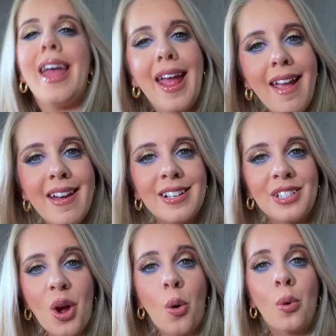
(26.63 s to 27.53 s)
And
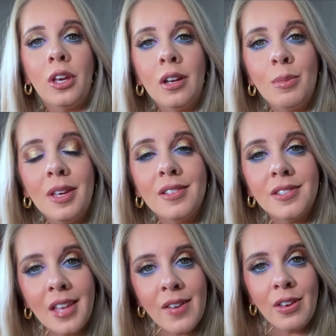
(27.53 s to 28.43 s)
are we going to be
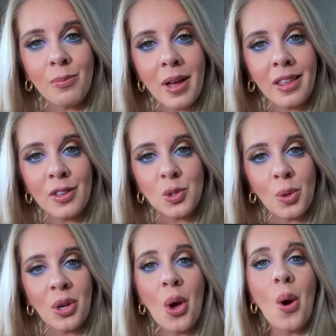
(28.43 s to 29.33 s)
saving money this
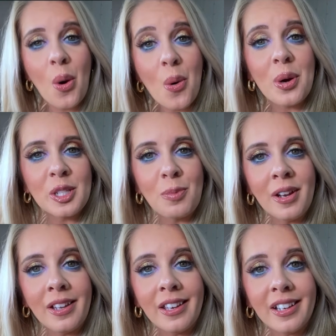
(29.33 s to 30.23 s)
week or
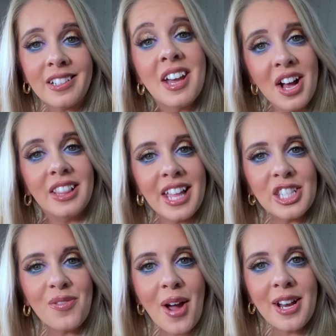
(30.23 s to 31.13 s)
spending it?
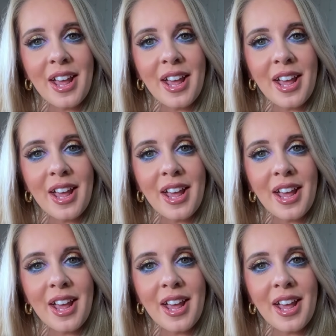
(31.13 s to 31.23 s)
Let's find